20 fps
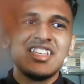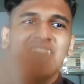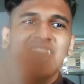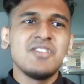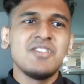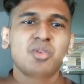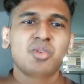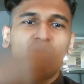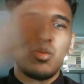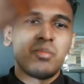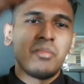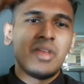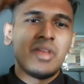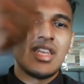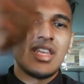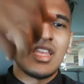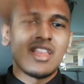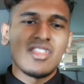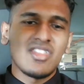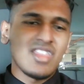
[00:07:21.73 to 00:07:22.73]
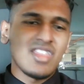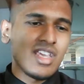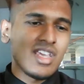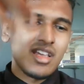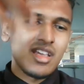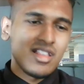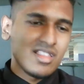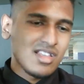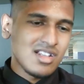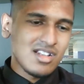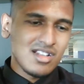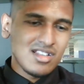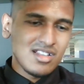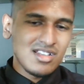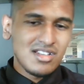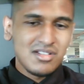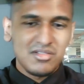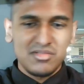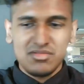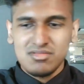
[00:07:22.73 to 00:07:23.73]
evil minion thing, and then
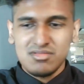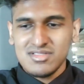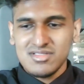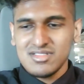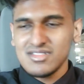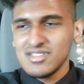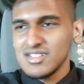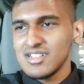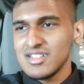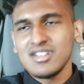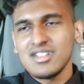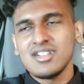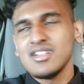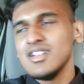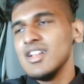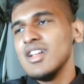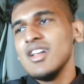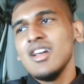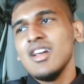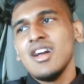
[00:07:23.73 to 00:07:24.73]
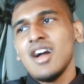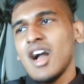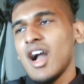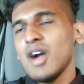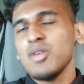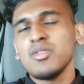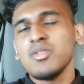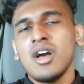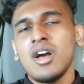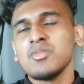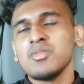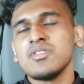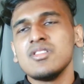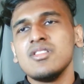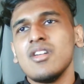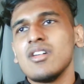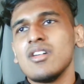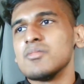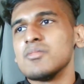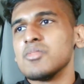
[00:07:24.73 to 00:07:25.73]
I was
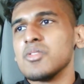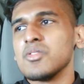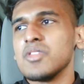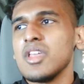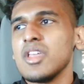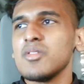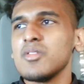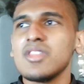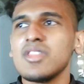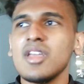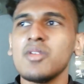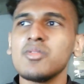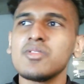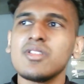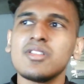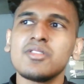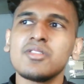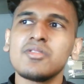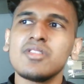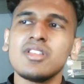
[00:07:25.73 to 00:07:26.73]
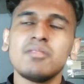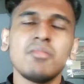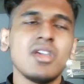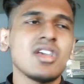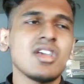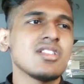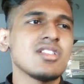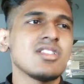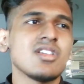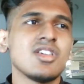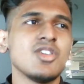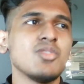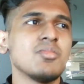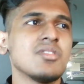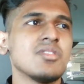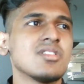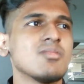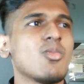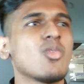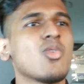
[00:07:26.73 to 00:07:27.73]
done, bro. They was literally making the
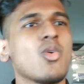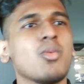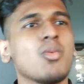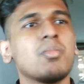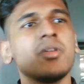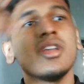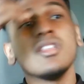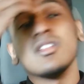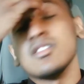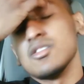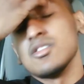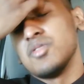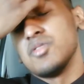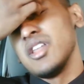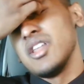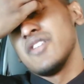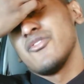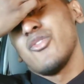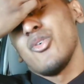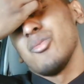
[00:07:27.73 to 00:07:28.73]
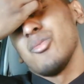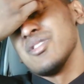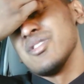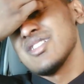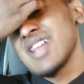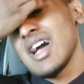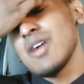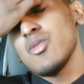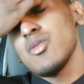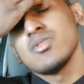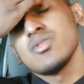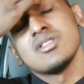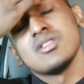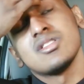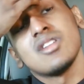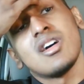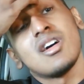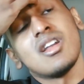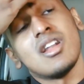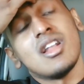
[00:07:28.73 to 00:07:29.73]
humans more OP than the Transformers. I was
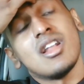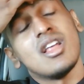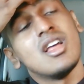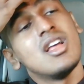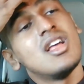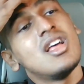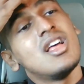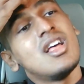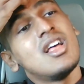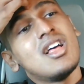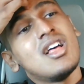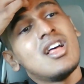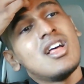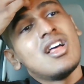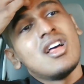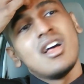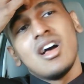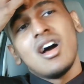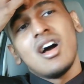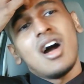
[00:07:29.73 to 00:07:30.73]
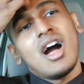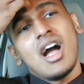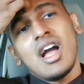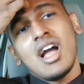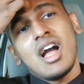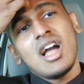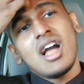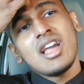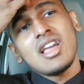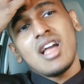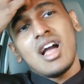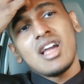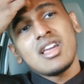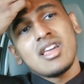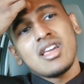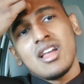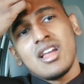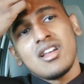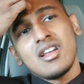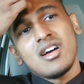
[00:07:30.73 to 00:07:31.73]
done. I
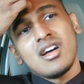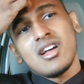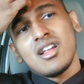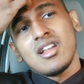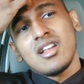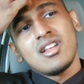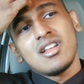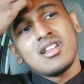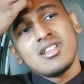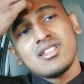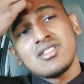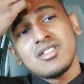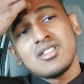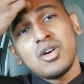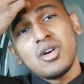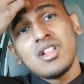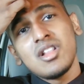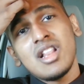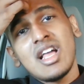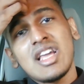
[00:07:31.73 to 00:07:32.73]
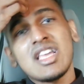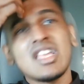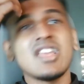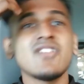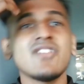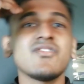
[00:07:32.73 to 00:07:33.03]
cannot. So like,